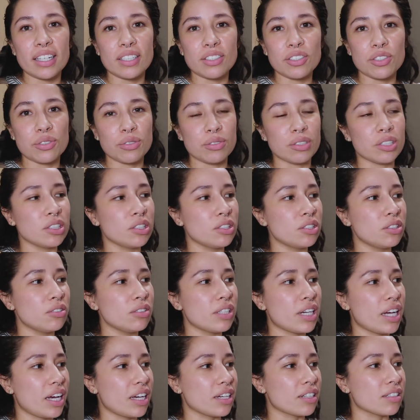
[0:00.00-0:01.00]
a true
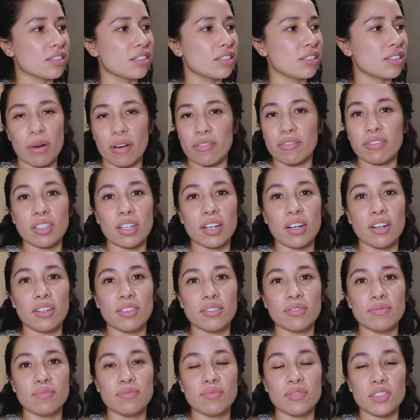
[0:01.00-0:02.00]

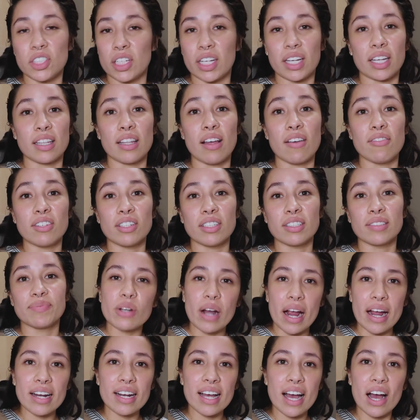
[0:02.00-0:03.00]
ex-buffalo chicken lover.
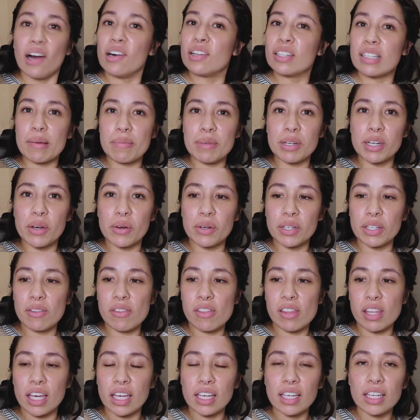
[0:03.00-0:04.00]
Try it out, let me know what you
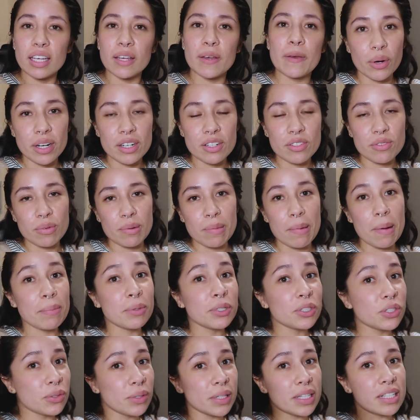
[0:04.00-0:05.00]
think. Of course,
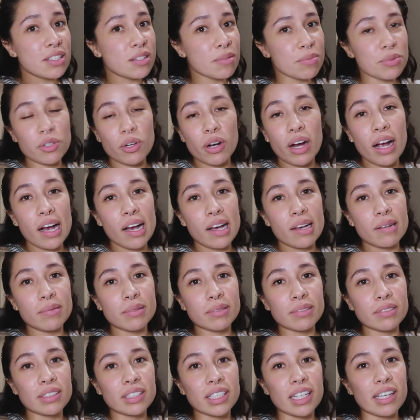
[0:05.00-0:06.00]
remember to hit subscribe
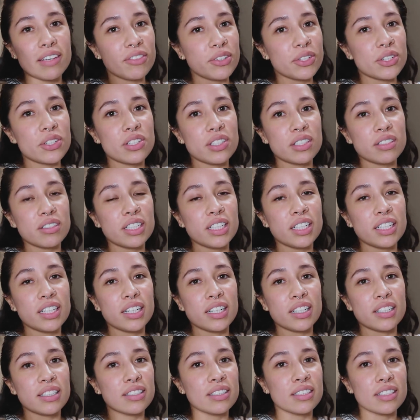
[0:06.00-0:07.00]
if you're still
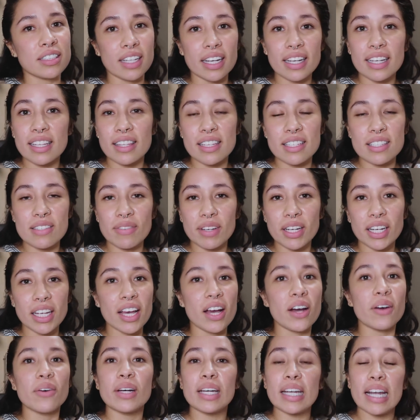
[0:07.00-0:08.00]
here. Like this
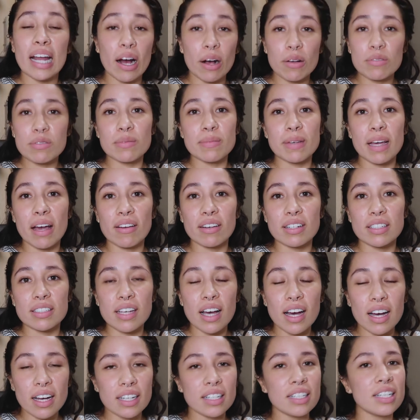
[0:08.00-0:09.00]
video, it helps me out a
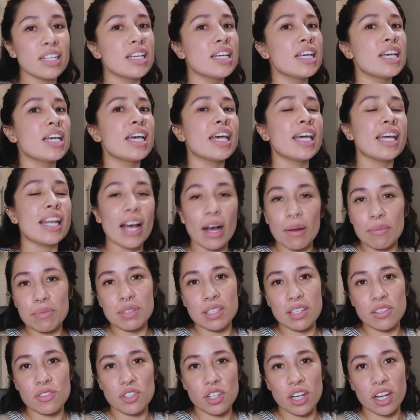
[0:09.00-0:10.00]
ton. It helps
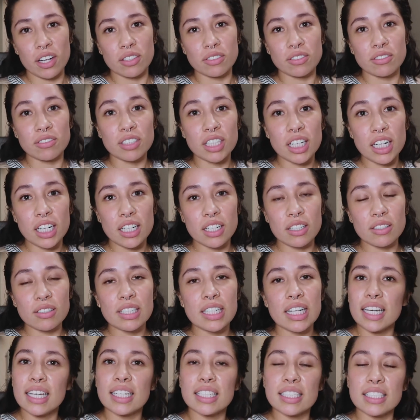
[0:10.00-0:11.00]
this channel grow.
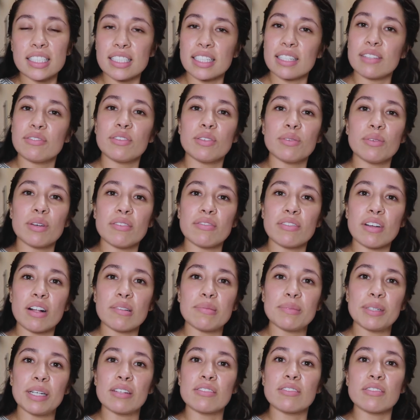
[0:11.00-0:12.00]
And if you want to
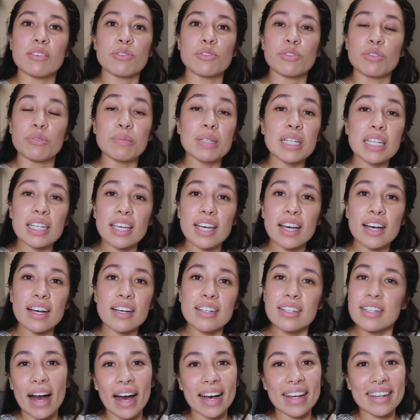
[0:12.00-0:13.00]
follow me on social
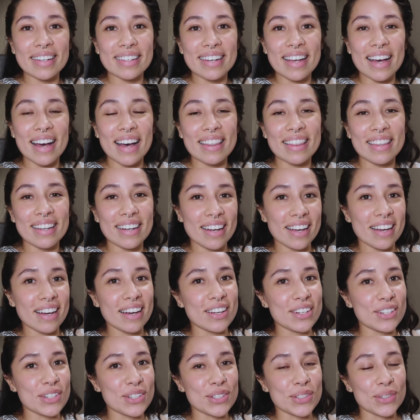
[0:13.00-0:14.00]
media at
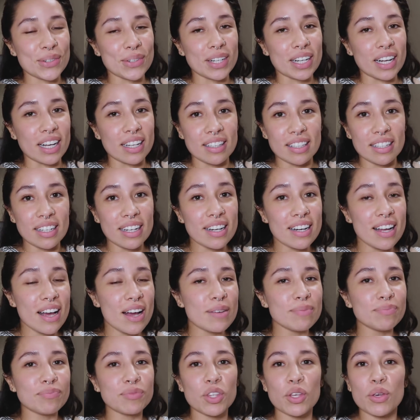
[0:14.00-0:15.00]

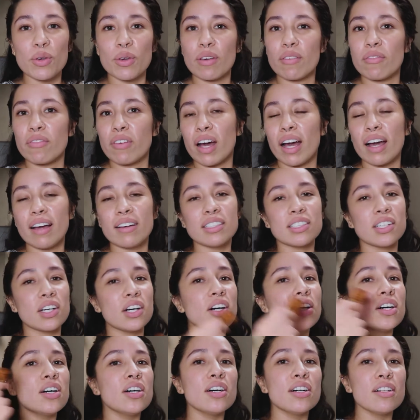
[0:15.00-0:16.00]
Andrea_Caterina, you can find
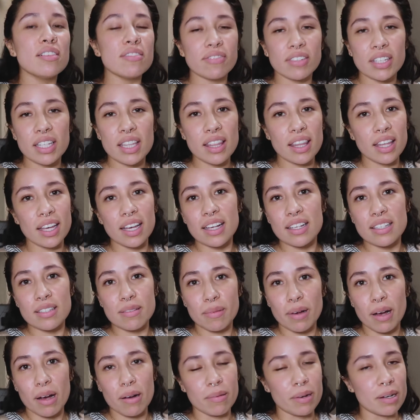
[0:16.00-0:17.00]
all fun things
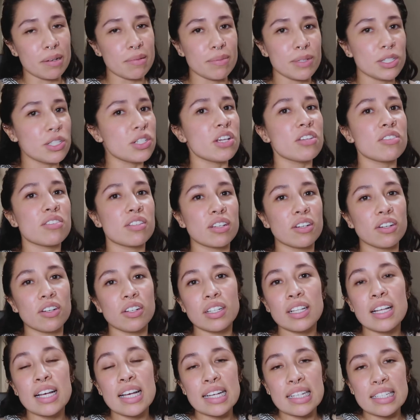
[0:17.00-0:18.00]
about my
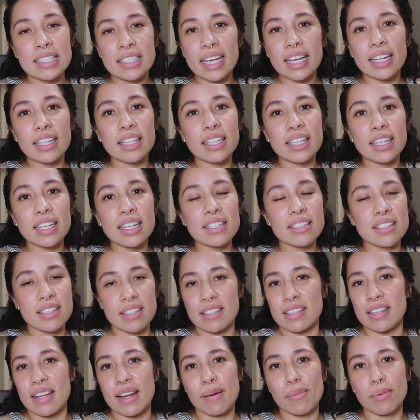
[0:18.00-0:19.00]
majestical, daily,
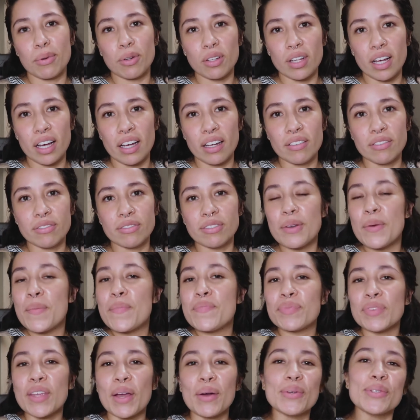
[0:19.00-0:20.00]
sustainable life.
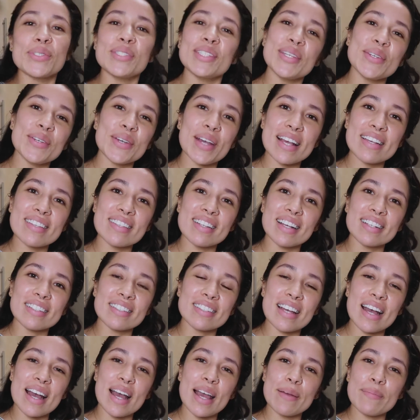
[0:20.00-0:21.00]
I will see you guys next
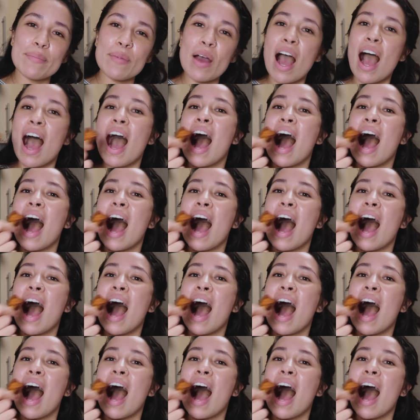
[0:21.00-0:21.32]
time.